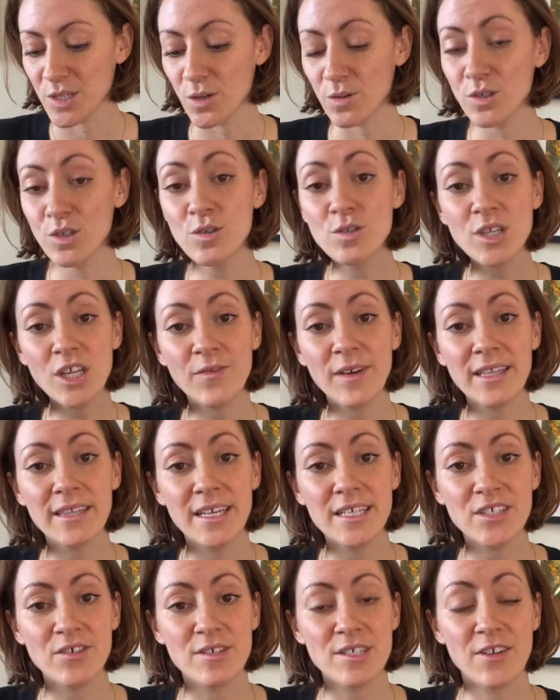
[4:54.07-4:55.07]
So usually Red
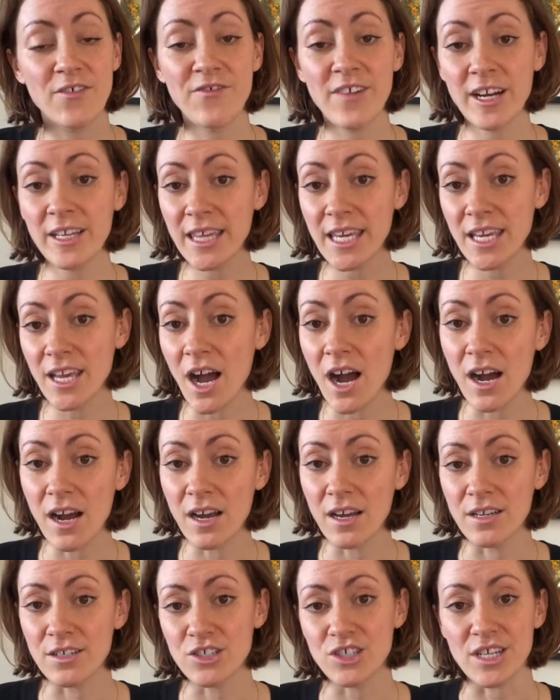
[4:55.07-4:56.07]
Leicester is a fairly
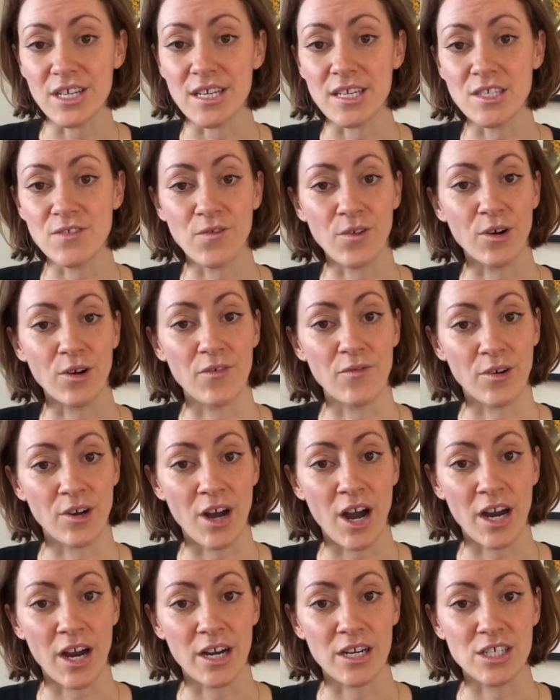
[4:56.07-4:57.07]
young cheese for
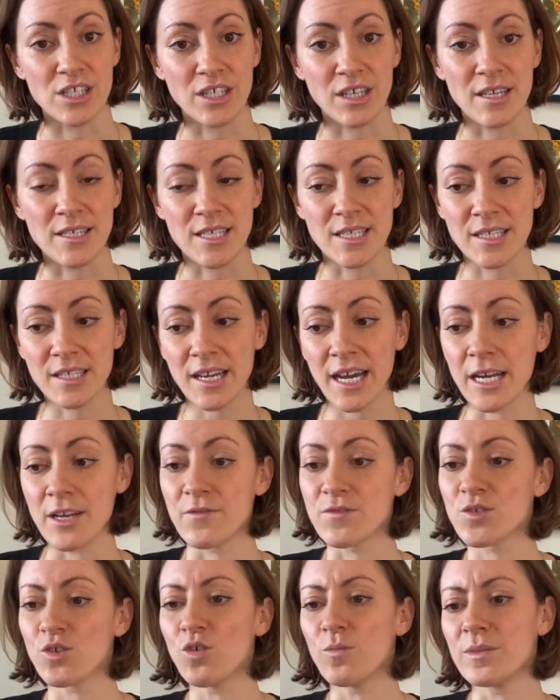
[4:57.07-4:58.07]
a hard cheese. It's kind
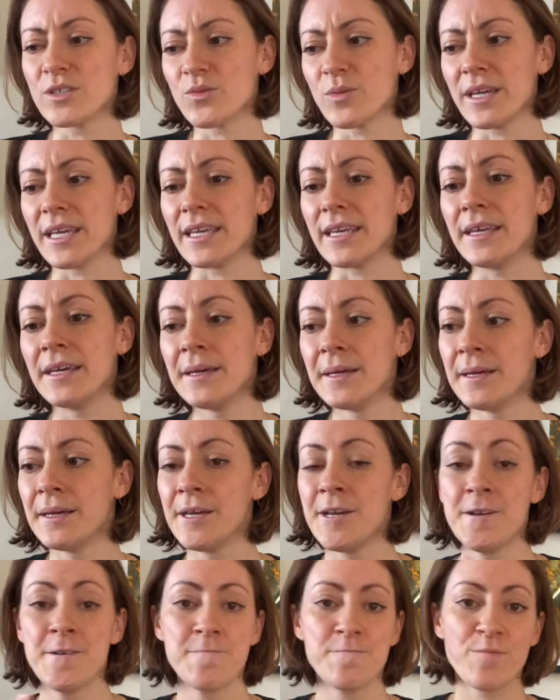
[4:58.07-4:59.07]
of sold between
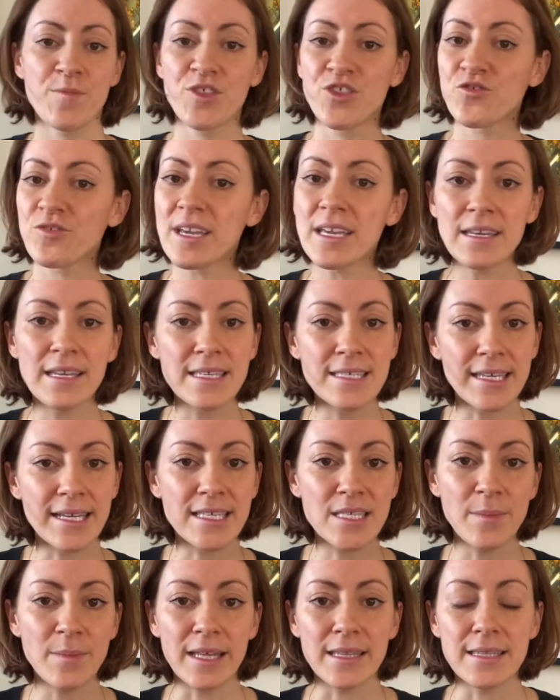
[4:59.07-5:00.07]
3 to
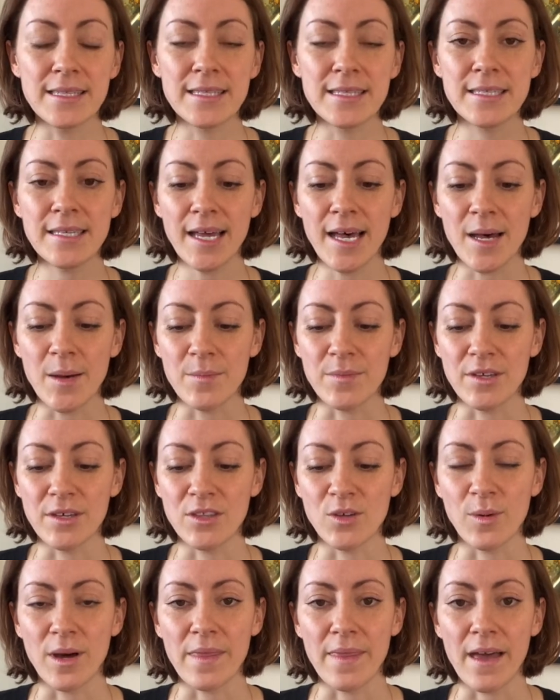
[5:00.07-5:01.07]
6 months,
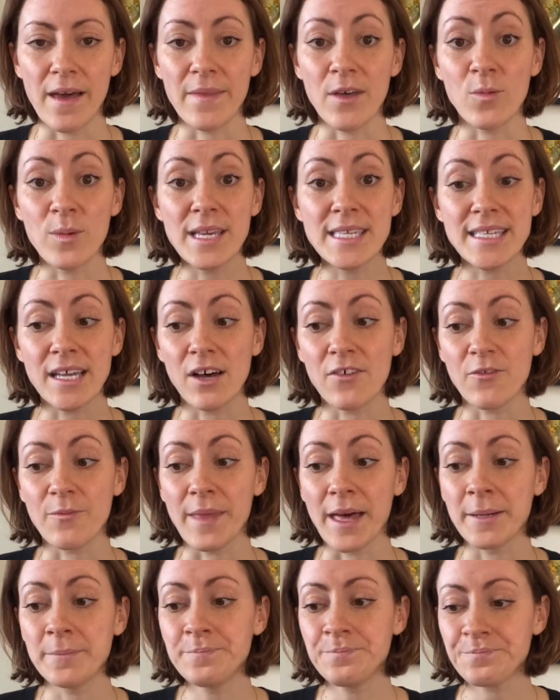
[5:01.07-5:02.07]
the one that we sell from
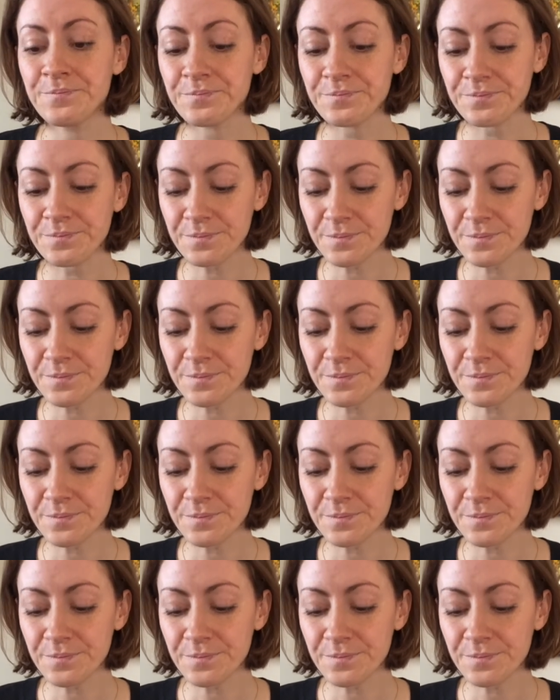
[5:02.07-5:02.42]
them.